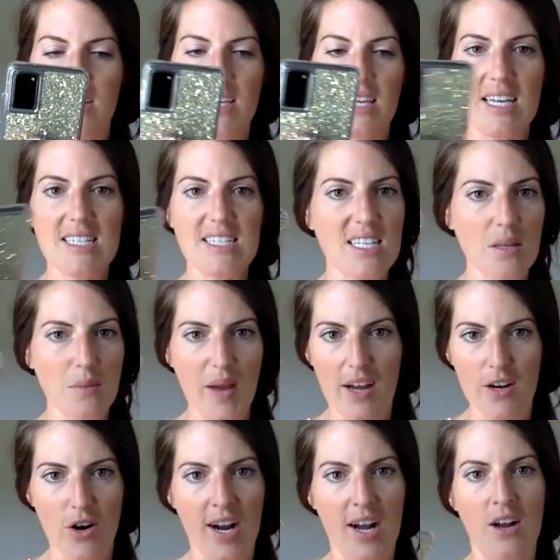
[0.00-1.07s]
kids in the
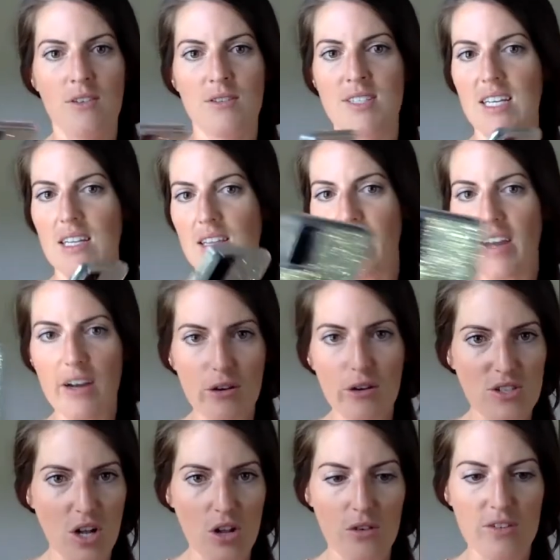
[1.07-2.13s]
background and
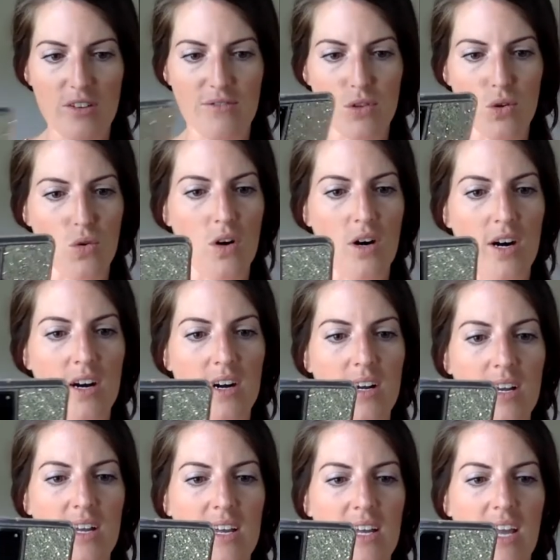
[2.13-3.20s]
Legos all over the floor
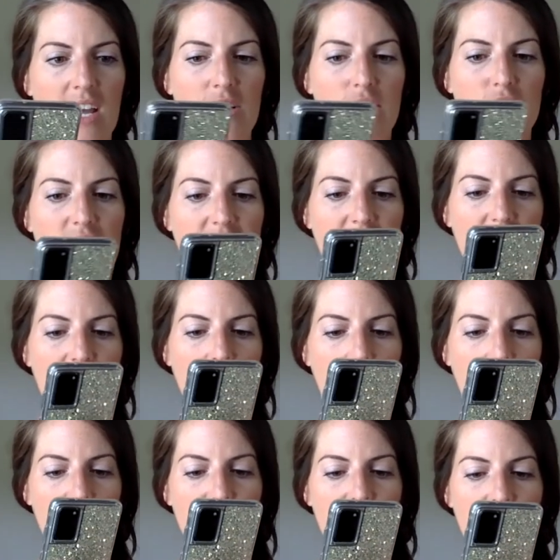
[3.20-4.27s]
and your skinny
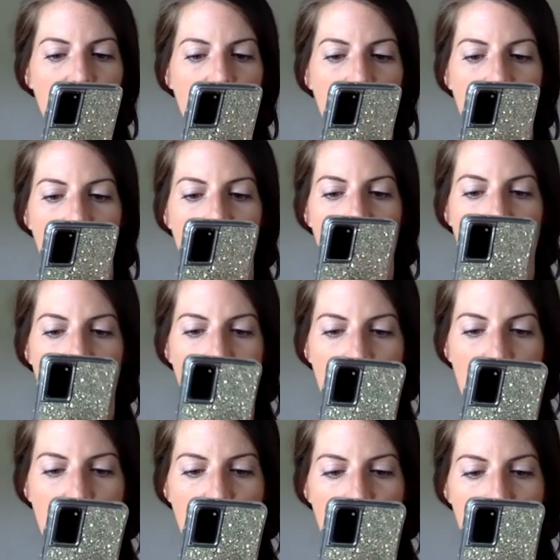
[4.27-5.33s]
coffee,
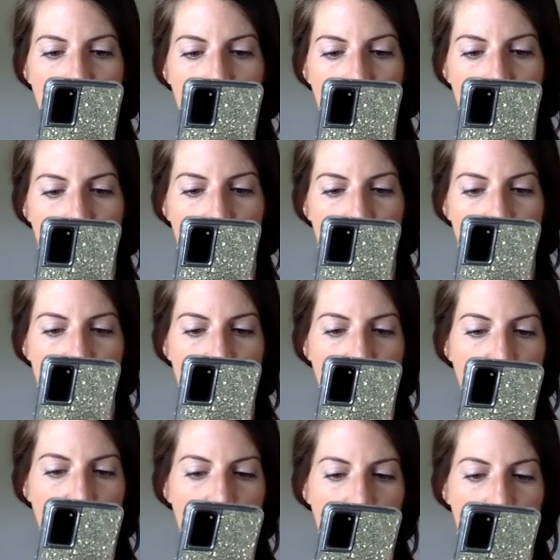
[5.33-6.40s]
and let's
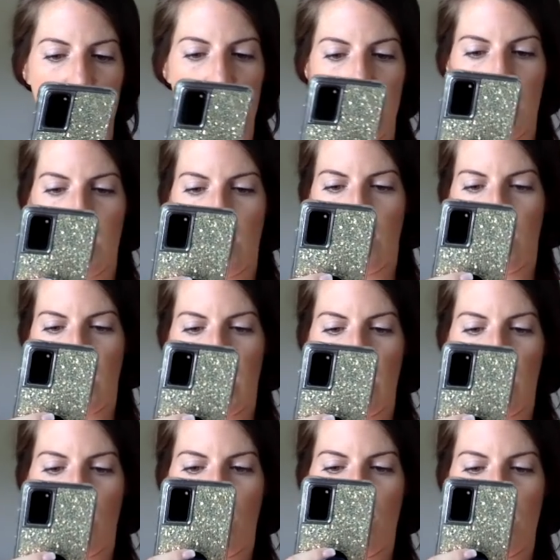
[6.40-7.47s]
see, get a good
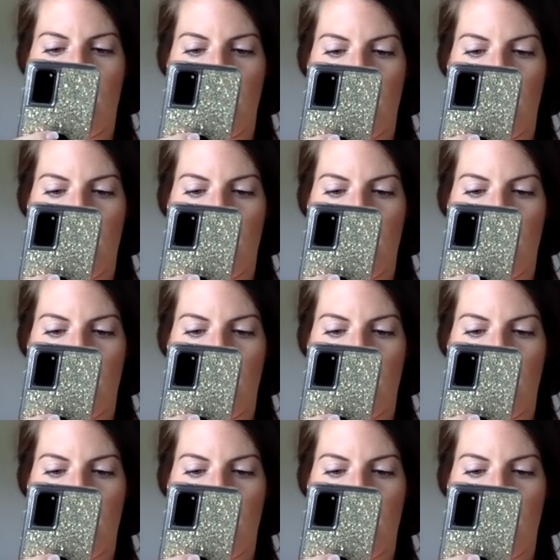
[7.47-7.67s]
angle.